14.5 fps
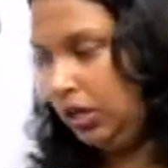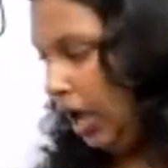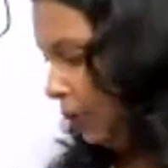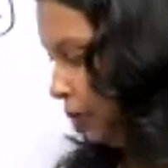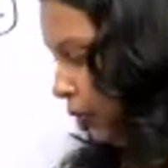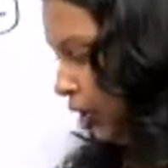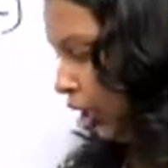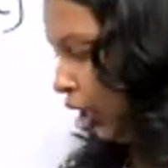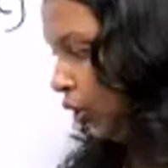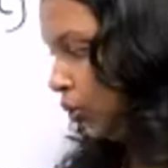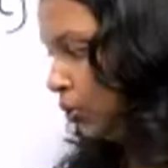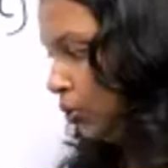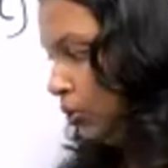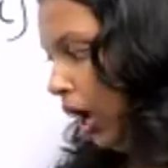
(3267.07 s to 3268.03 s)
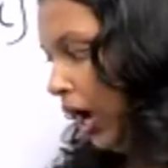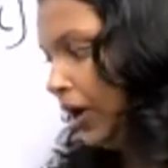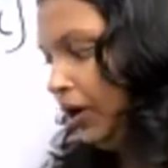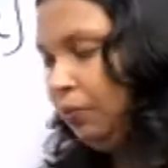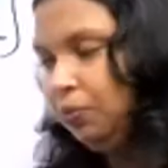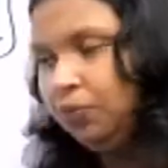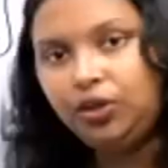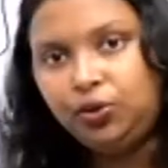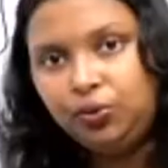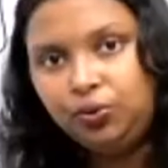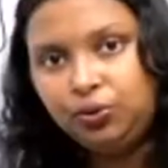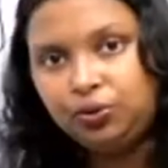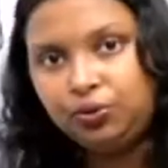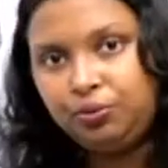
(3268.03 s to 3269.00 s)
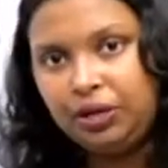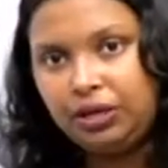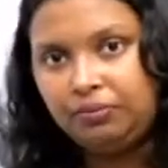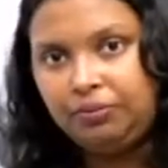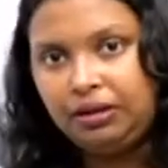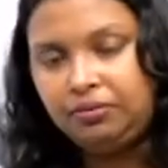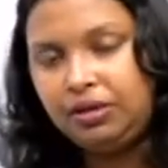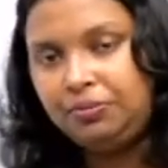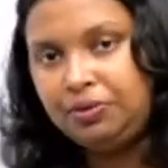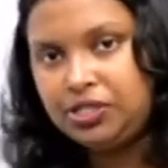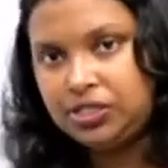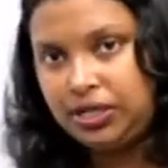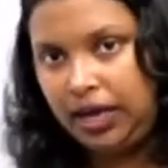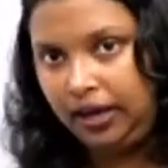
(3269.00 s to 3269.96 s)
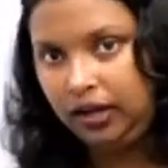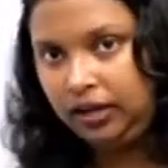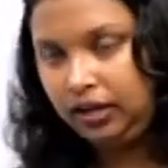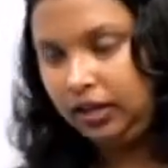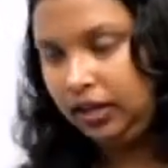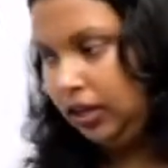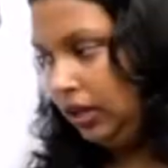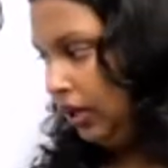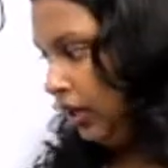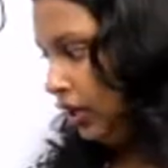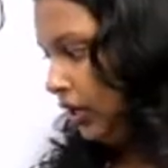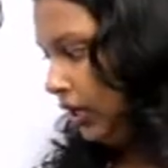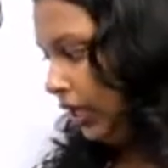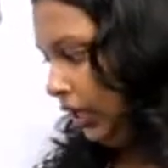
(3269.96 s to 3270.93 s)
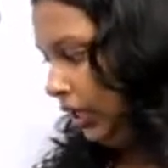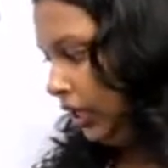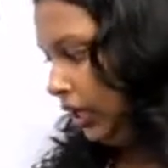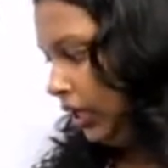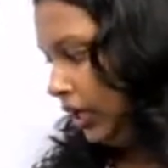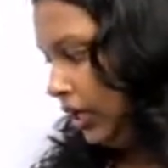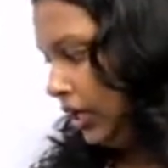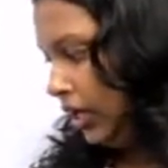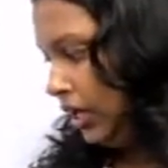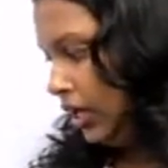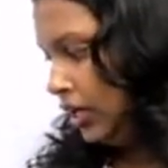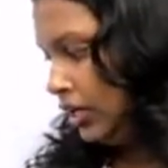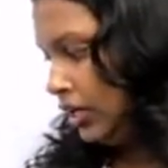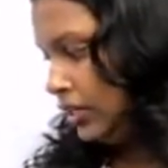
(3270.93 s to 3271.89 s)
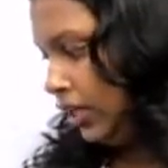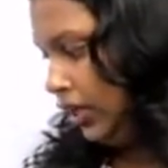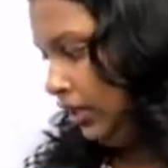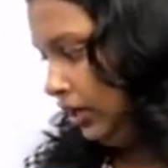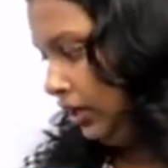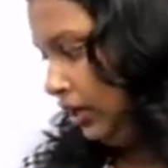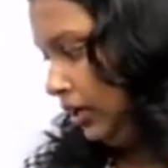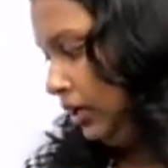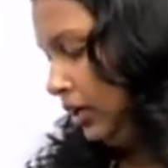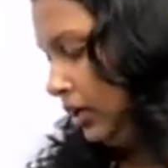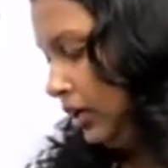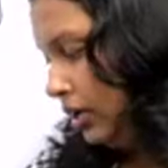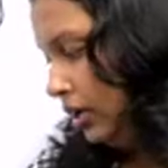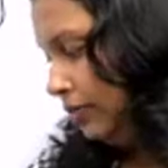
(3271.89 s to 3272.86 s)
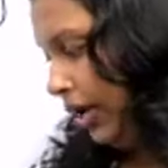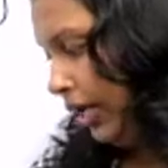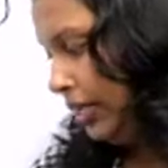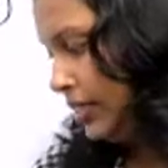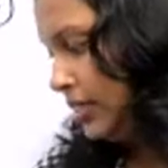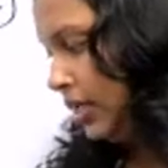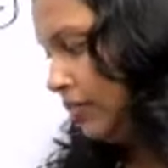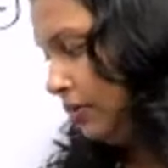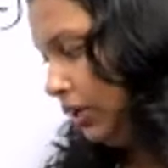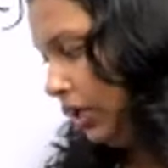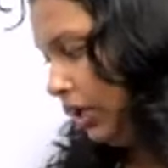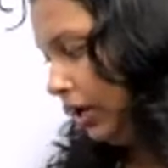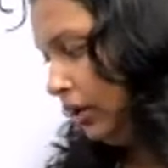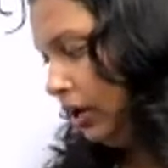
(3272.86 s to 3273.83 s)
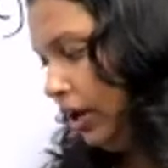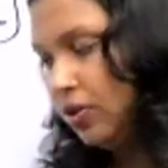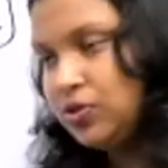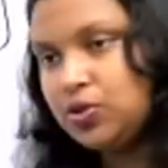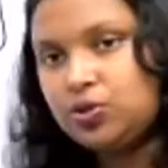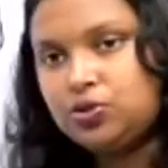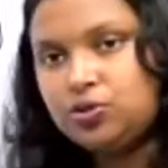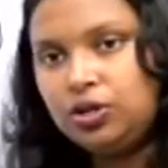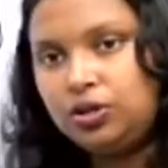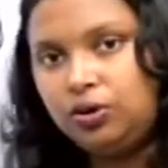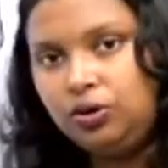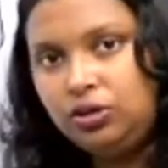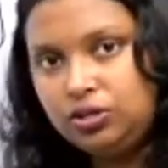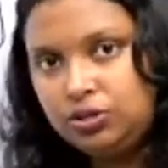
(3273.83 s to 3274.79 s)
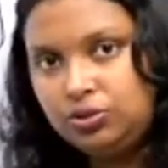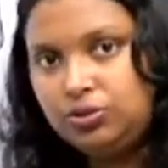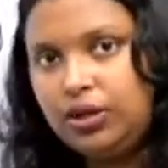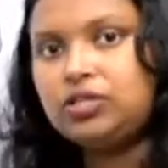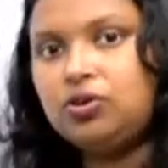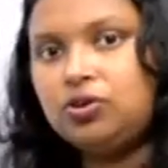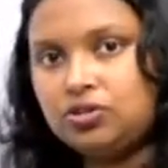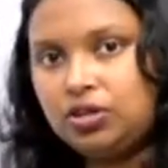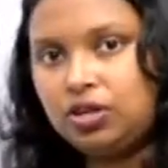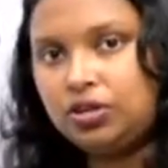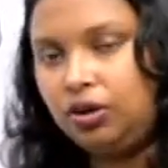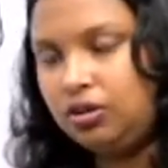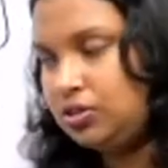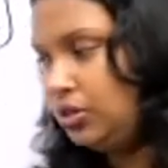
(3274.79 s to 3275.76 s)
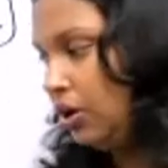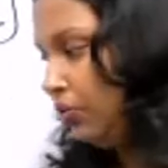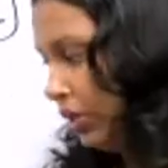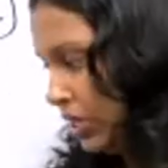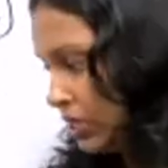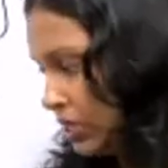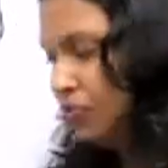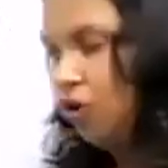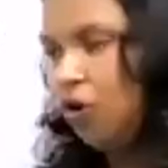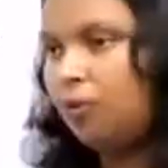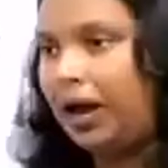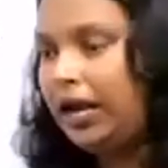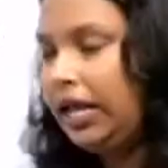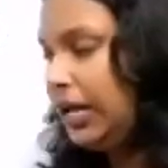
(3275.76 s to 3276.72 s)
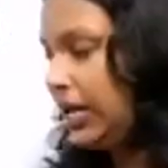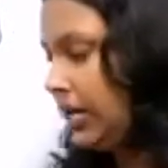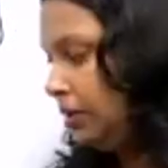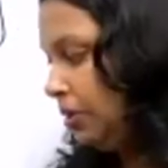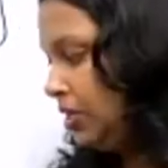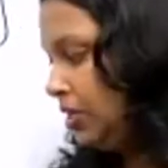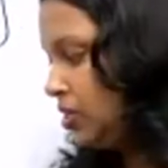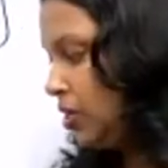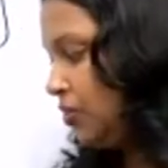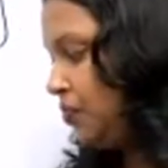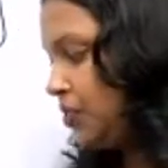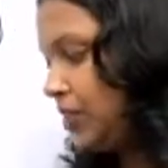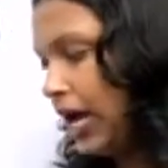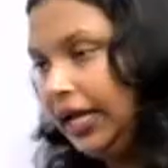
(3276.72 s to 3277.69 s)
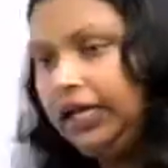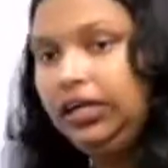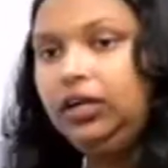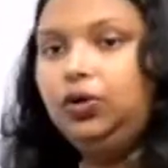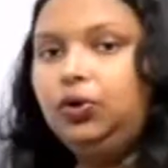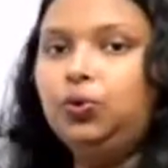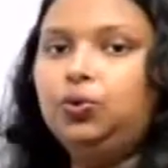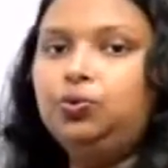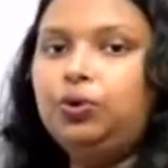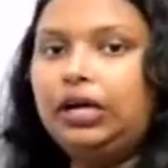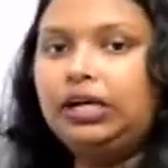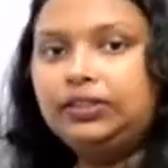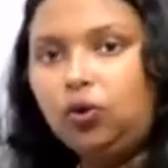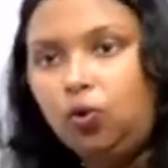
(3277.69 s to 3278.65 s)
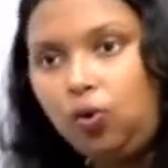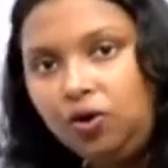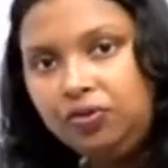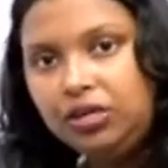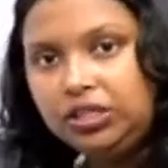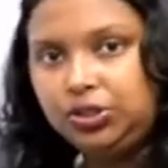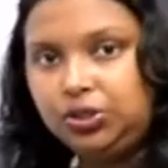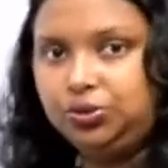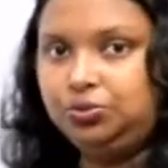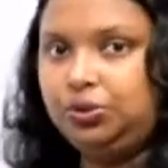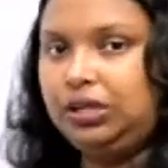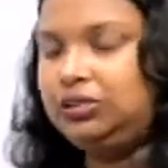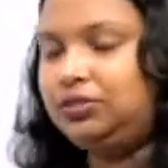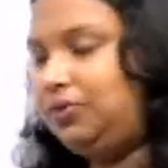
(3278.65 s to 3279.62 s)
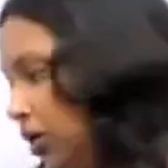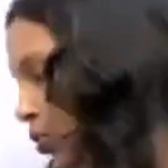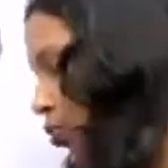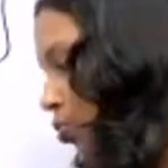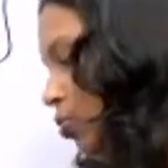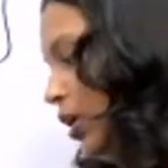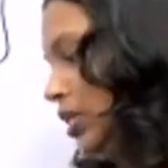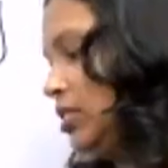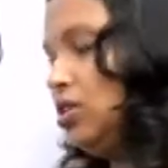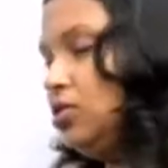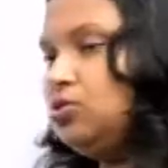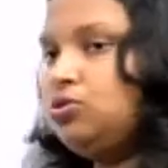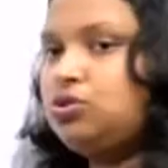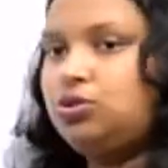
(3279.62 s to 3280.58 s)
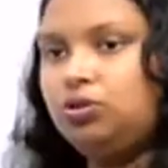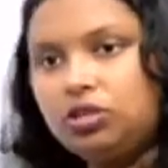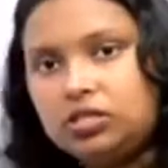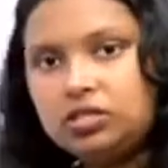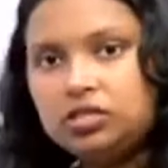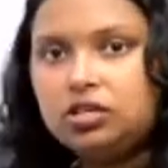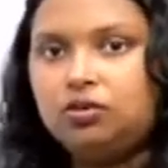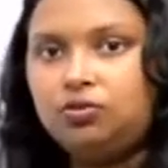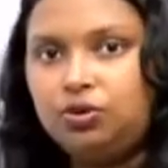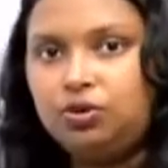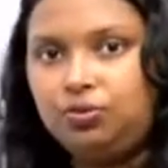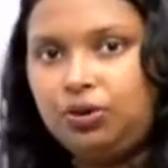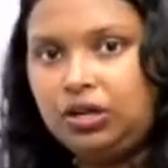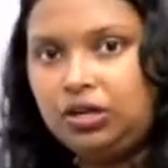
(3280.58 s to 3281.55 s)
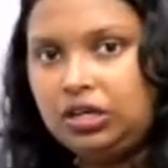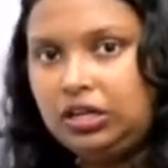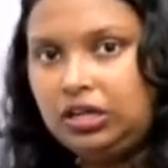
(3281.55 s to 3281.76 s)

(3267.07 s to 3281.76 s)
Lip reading: I put a 2, I remove the 2 to make the mistake. Clear? Then when x get closer to 0, 2x also get closer. Now it is a format, limits of sine 2x over 2x when 2x tends to 0. This is equal to 1.